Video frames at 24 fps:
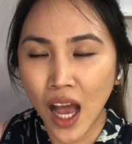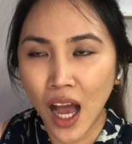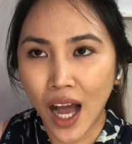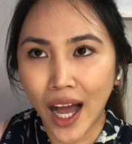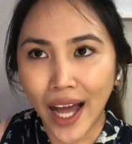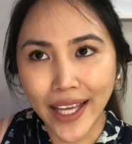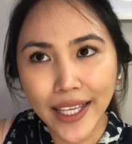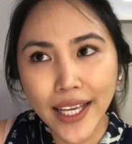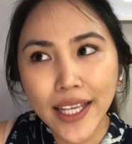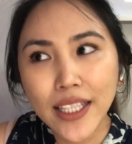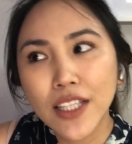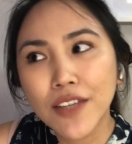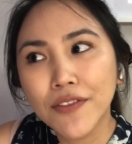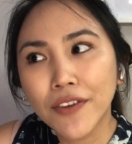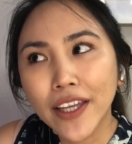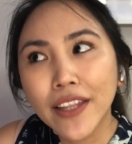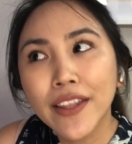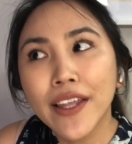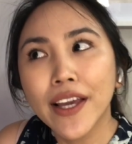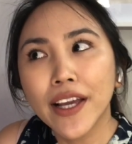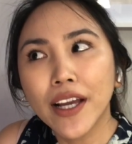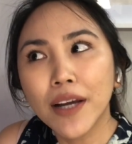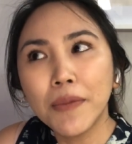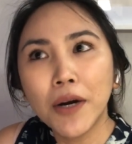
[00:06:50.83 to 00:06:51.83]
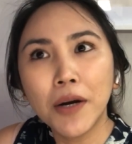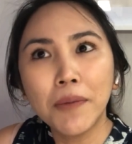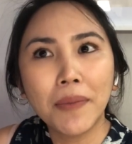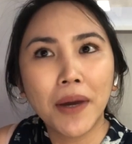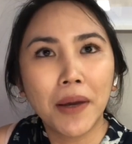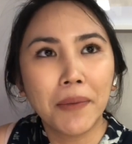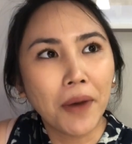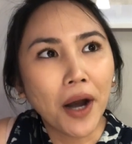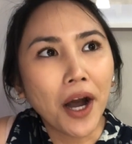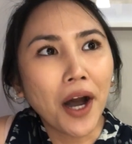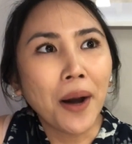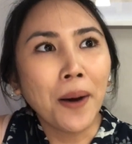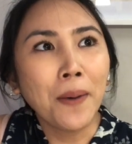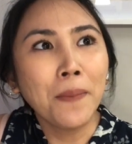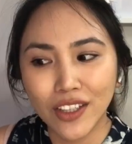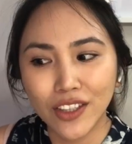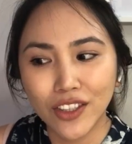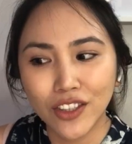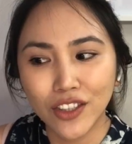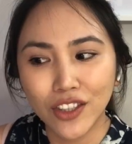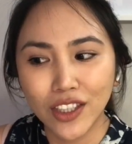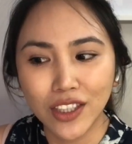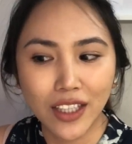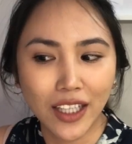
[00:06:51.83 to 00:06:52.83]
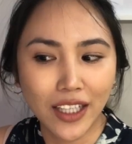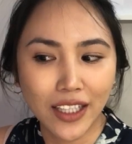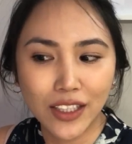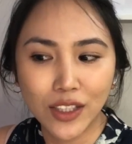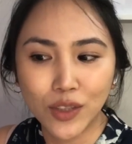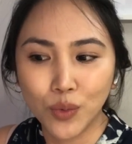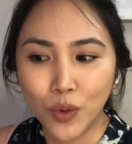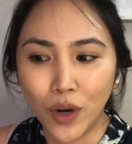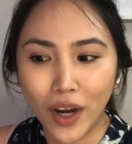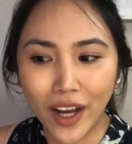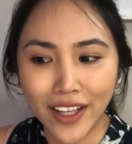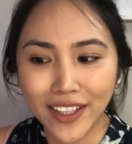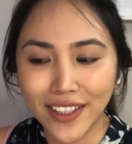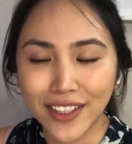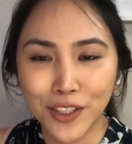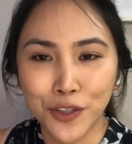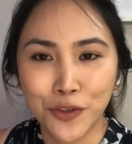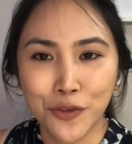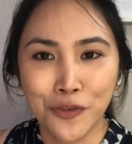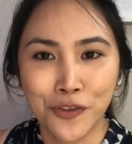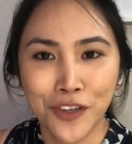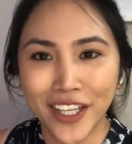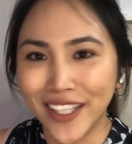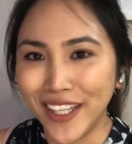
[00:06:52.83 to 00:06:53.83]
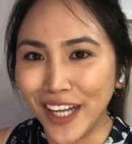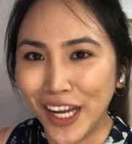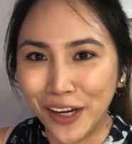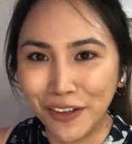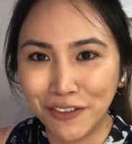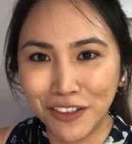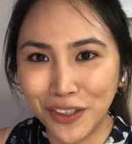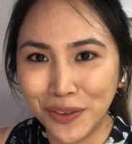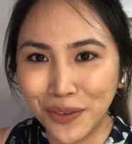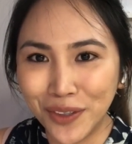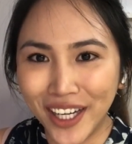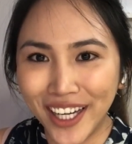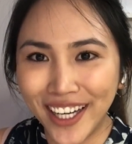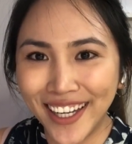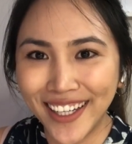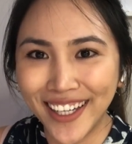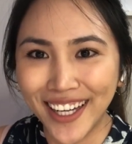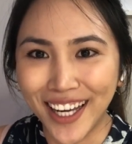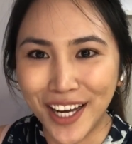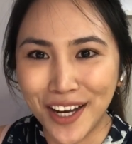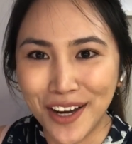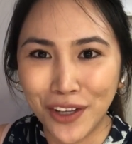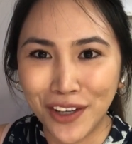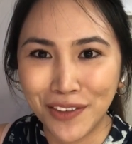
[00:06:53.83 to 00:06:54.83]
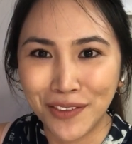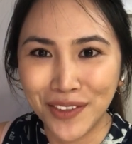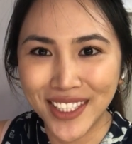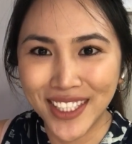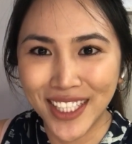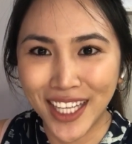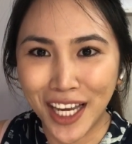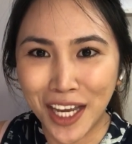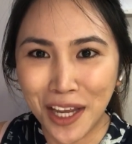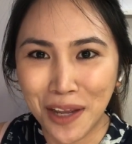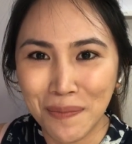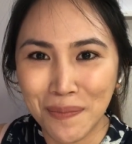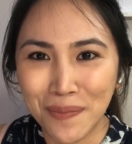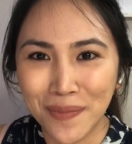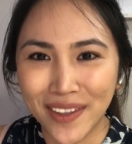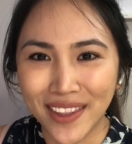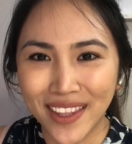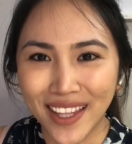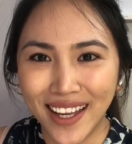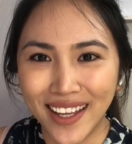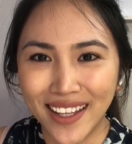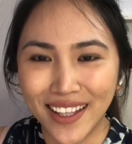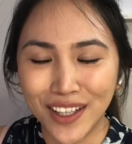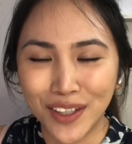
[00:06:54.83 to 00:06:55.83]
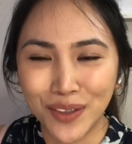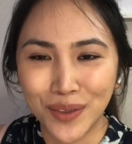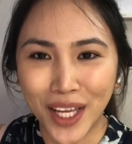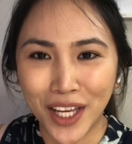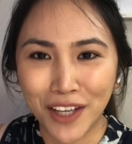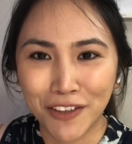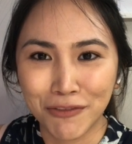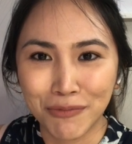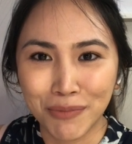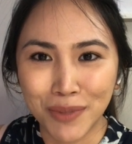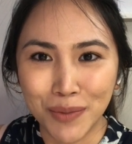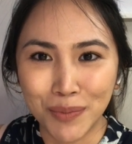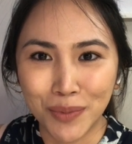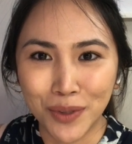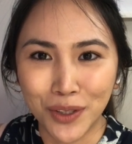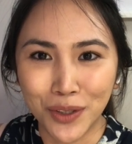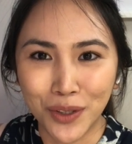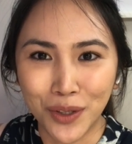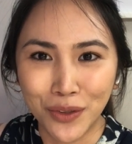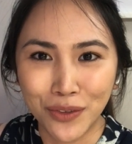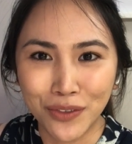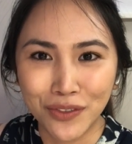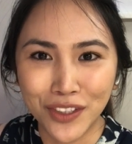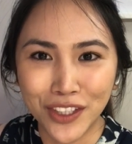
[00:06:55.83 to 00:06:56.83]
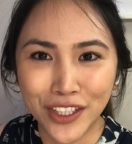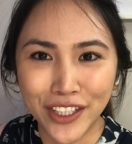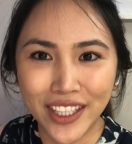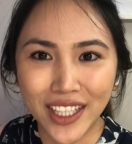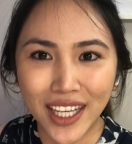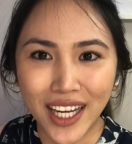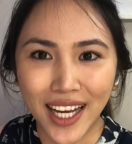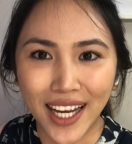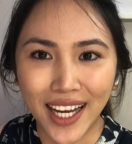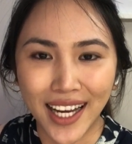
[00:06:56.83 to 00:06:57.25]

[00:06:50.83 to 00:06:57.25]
I guess if I think about my mom, she does want to feed everyone. Every time that we have people over,